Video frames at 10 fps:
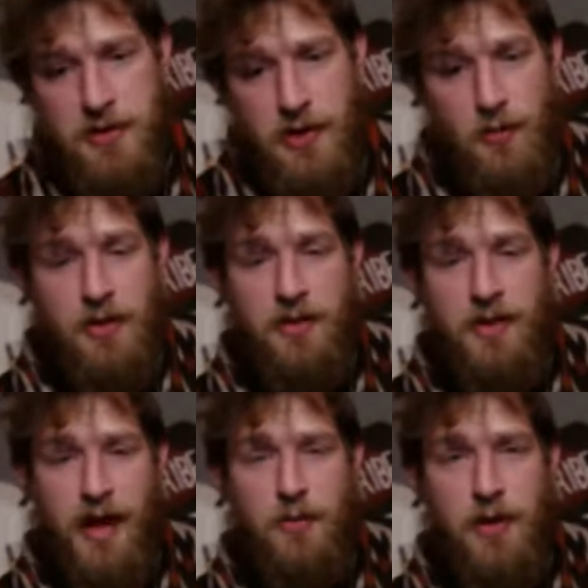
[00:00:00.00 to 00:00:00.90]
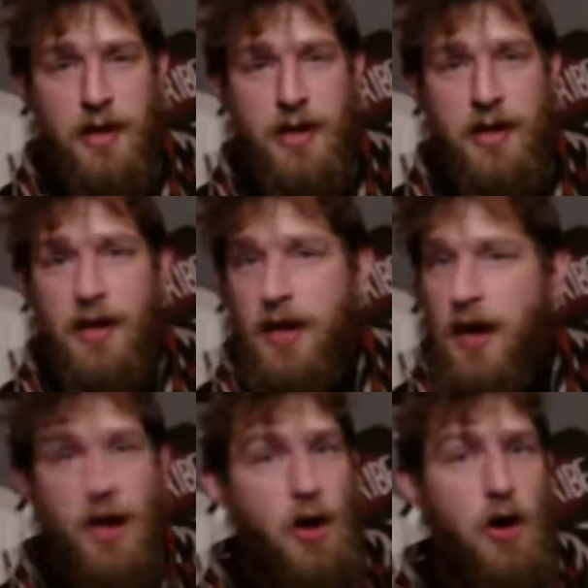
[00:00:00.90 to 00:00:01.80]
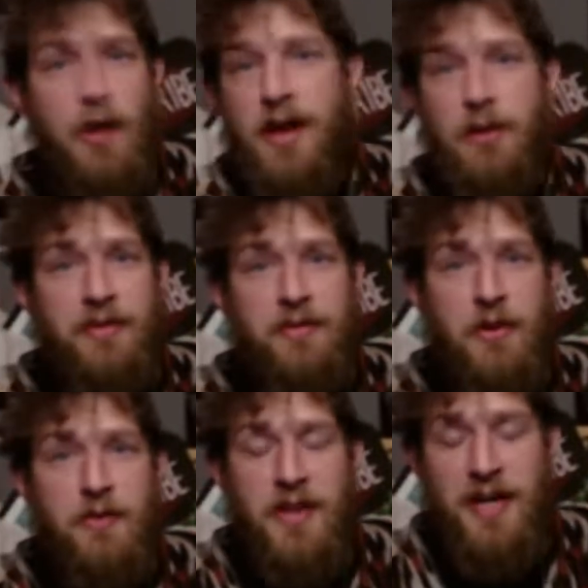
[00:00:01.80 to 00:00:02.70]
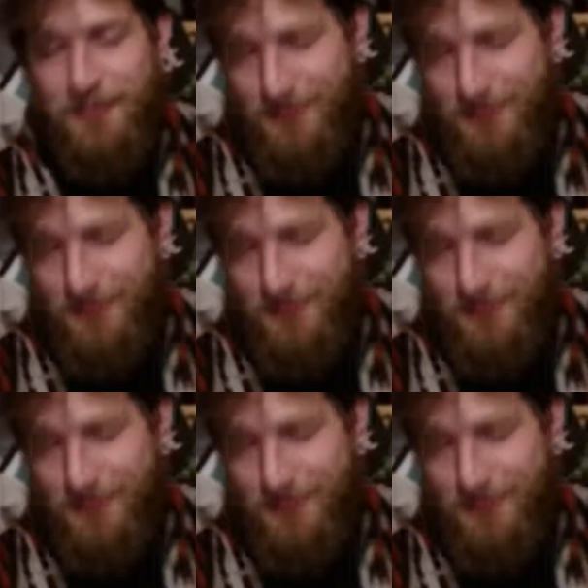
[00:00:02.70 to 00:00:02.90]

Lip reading: and walk that way. All helmets are over there.